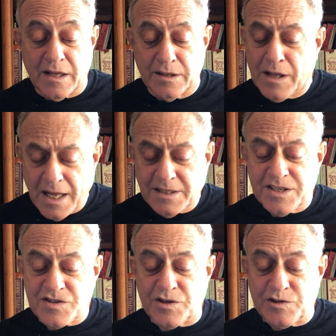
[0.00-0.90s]

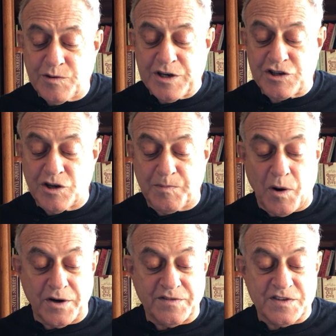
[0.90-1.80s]
Latkes are a traditional
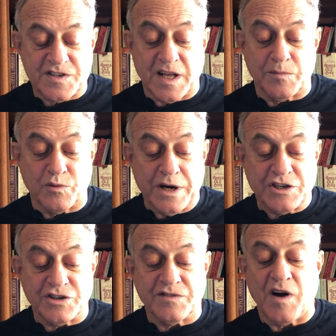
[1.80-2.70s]
part of the
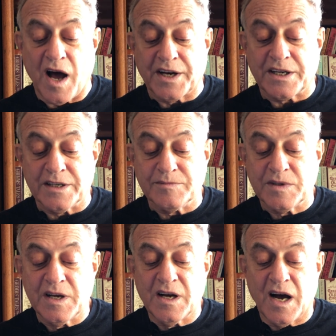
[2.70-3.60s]
celebration of Hanukkah,
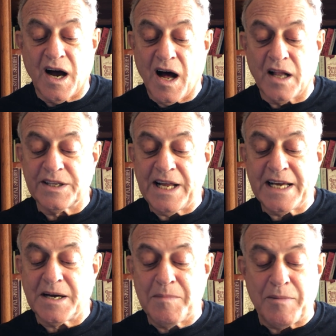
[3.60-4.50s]
a holiday
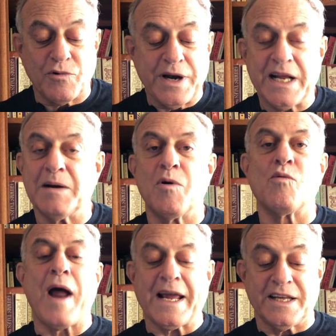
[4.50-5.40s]
commemorating a
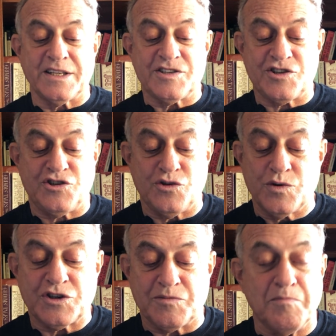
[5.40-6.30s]
miraculous
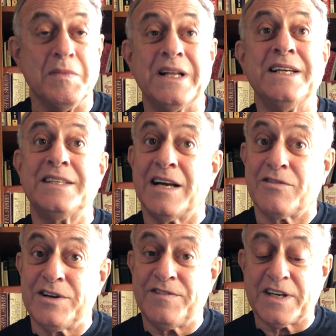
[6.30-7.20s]
Jewish
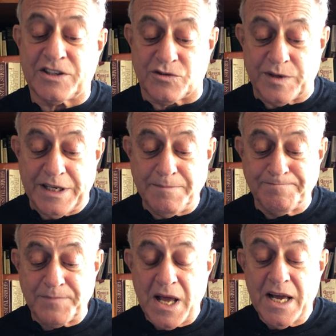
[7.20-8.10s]
military victory.
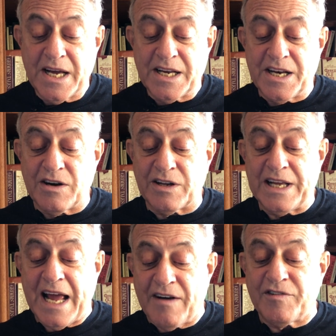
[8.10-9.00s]

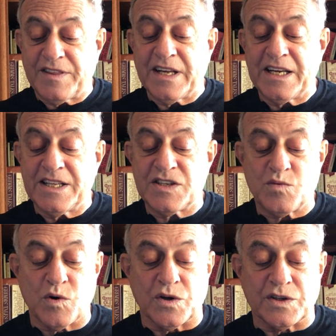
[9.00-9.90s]
Nearly everything in this
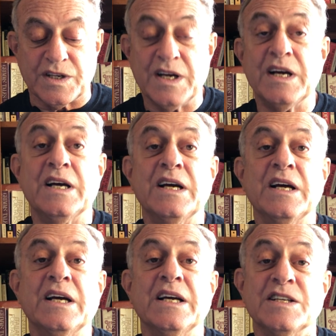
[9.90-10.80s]
world
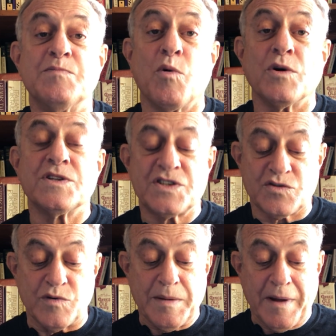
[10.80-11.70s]
is born
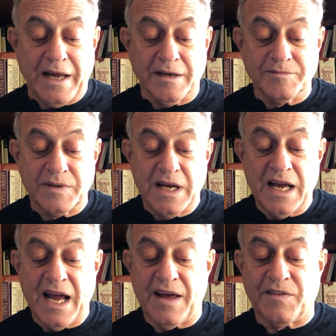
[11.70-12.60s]
screaming,
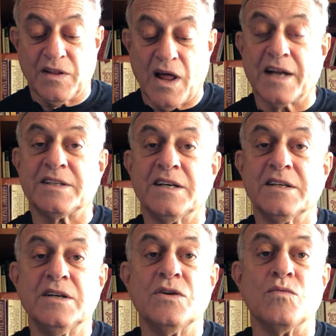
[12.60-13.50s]
and the latke
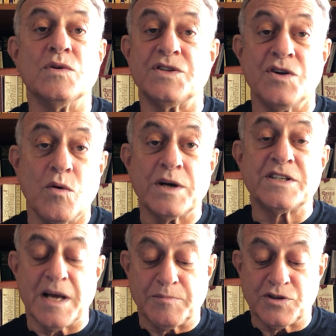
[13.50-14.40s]
was no
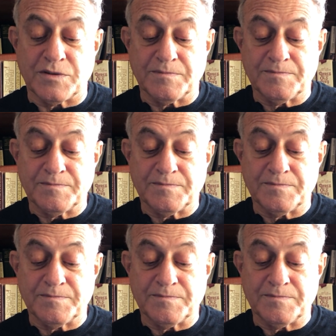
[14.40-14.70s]
exception.